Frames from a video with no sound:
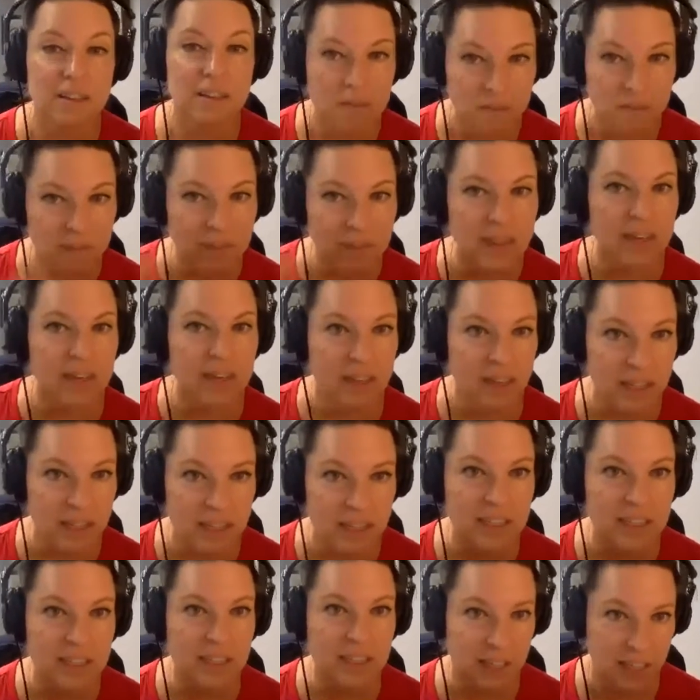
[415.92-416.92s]
then I need
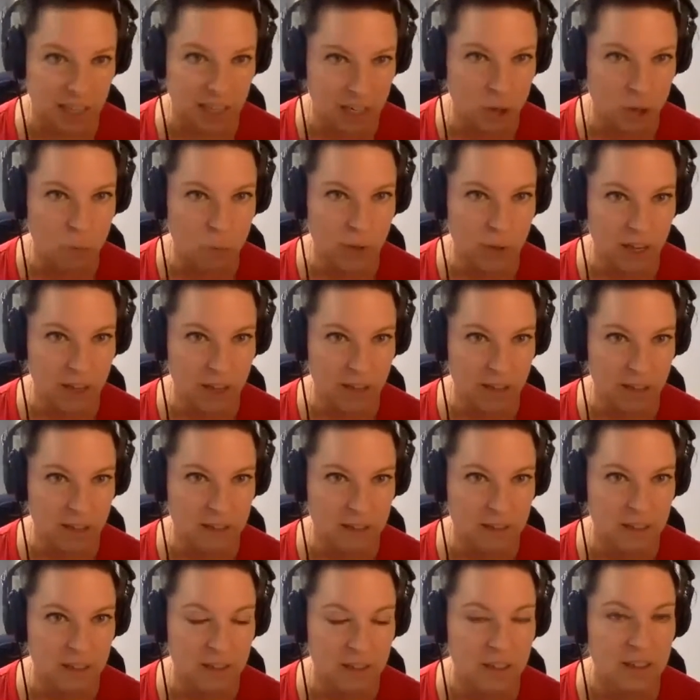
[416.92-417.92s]
to get out of bed.
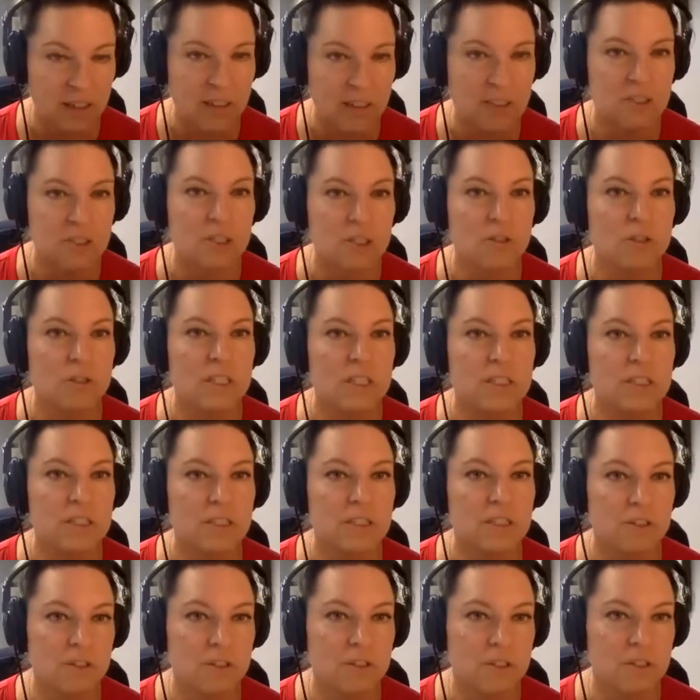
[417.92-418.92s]
So it's
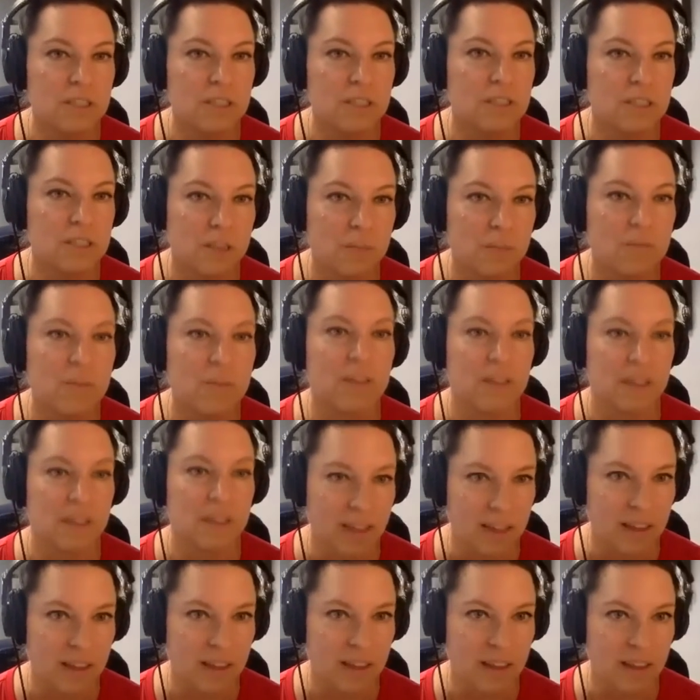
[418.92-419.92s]
using something like
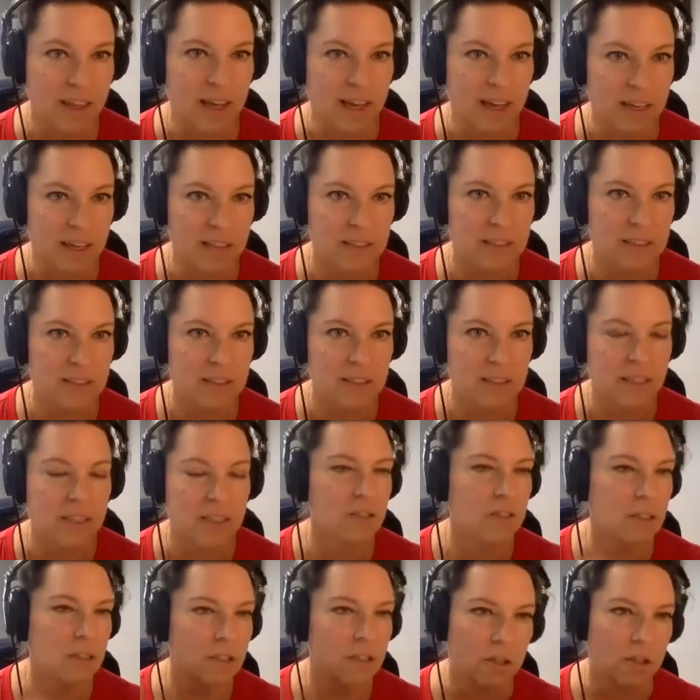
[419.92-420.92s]
that. And,
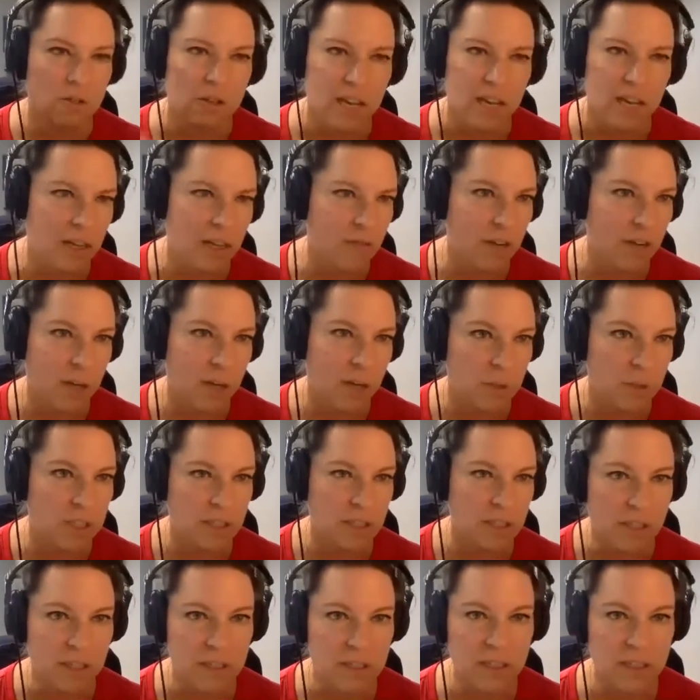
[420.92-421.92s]
95% of
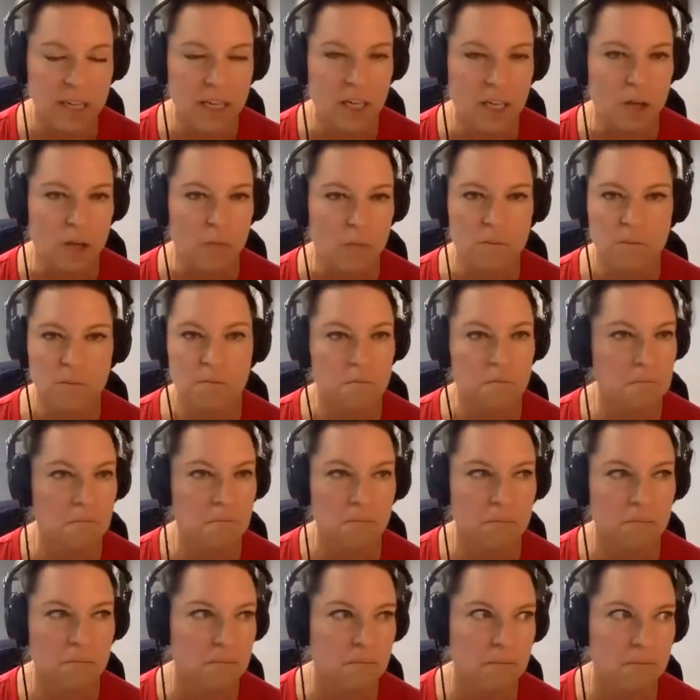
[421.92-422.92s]
the time,
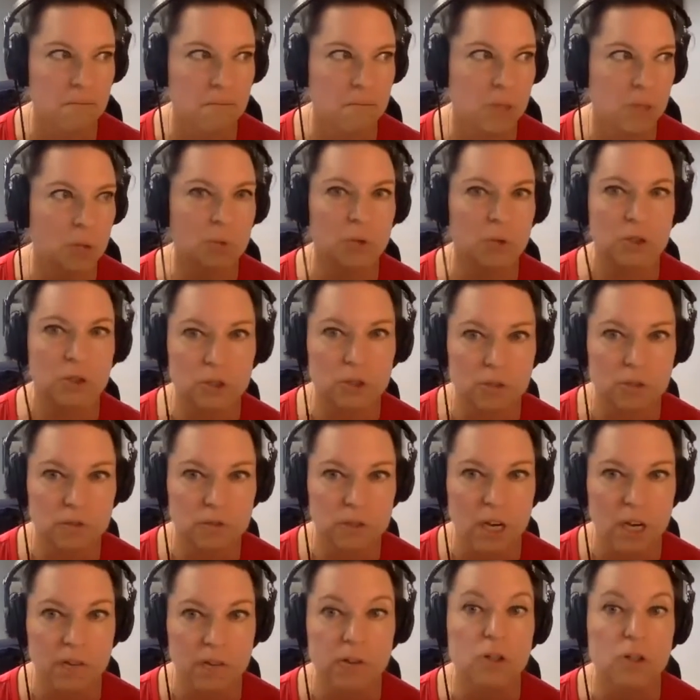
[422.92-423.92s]
people drift
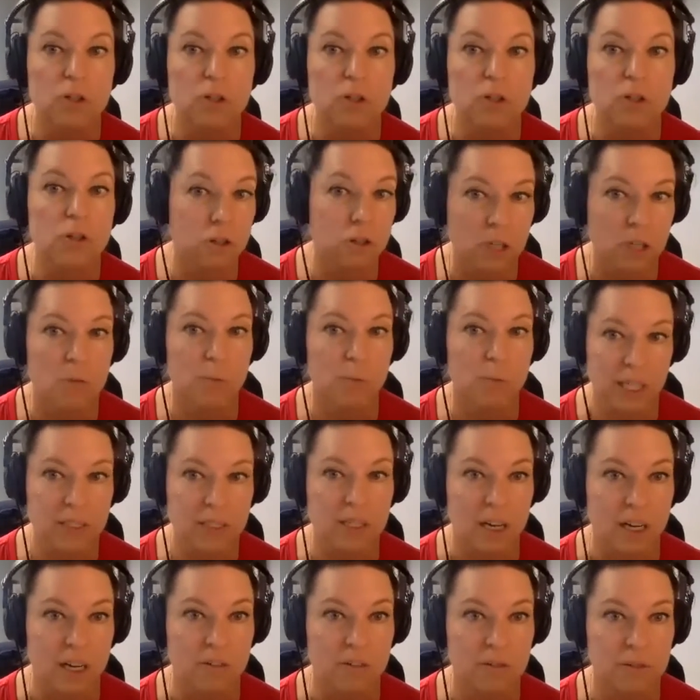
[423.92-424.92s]
off, including
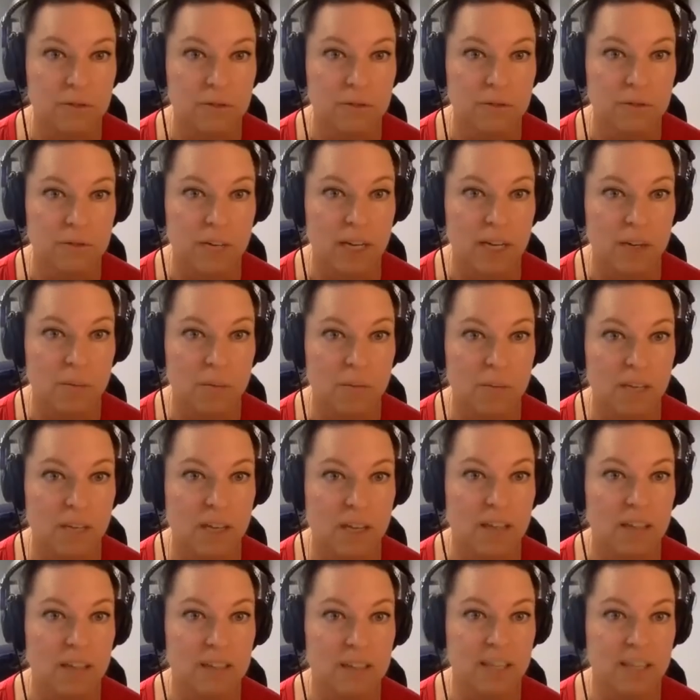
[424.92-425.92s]
myself, right?
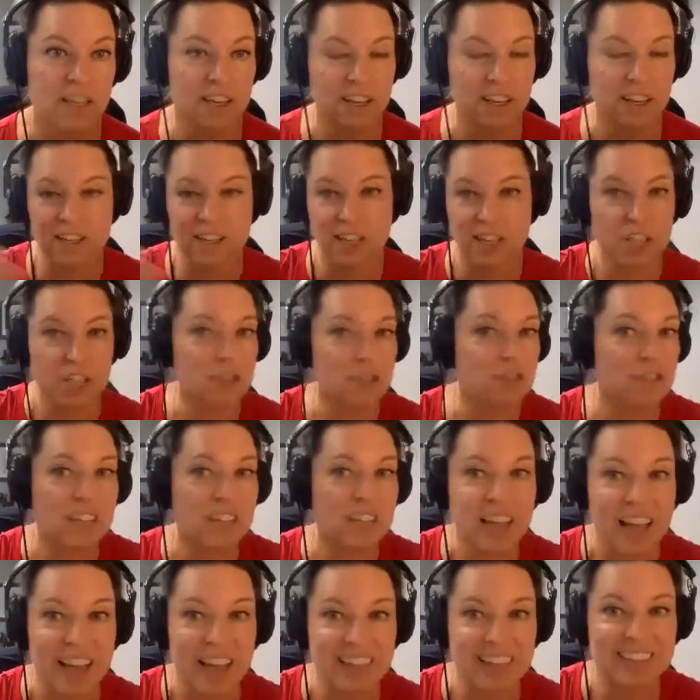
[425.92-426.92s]
Because it's
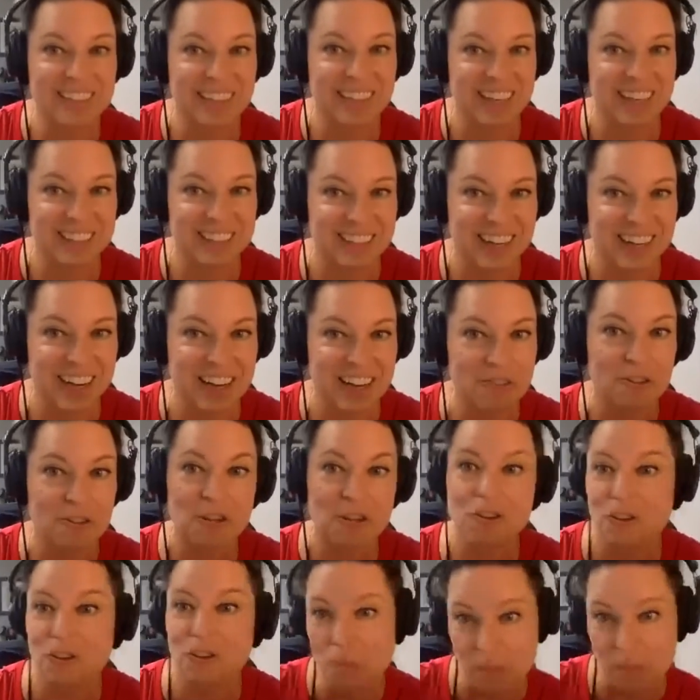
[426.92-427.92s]
relaxing, right? We're
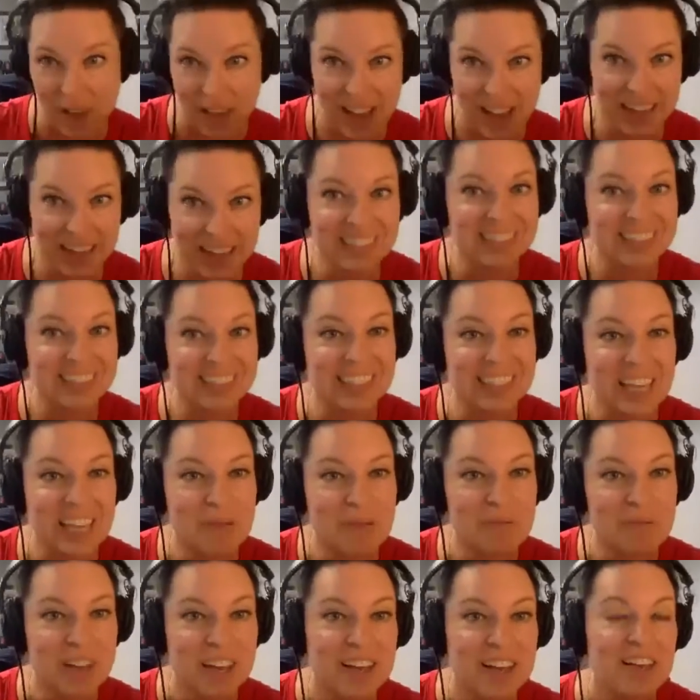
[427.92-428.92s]
going back to
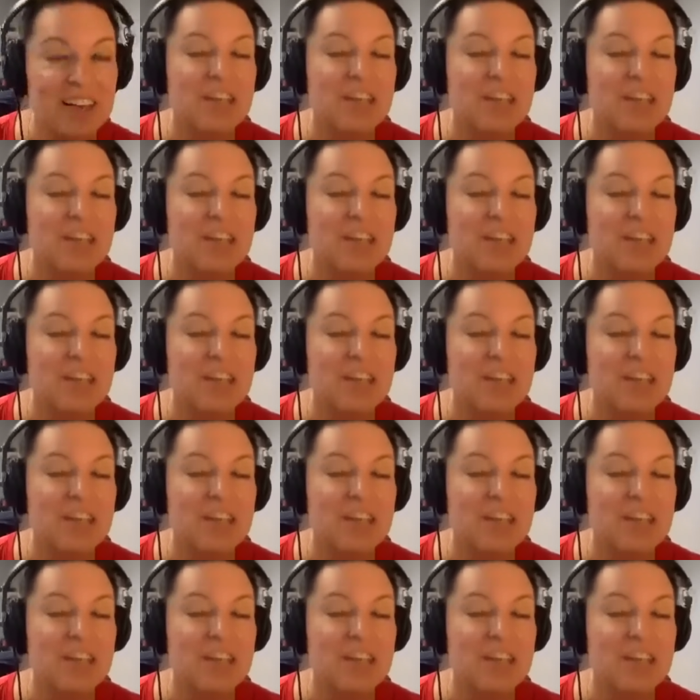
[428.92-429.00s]
sleep.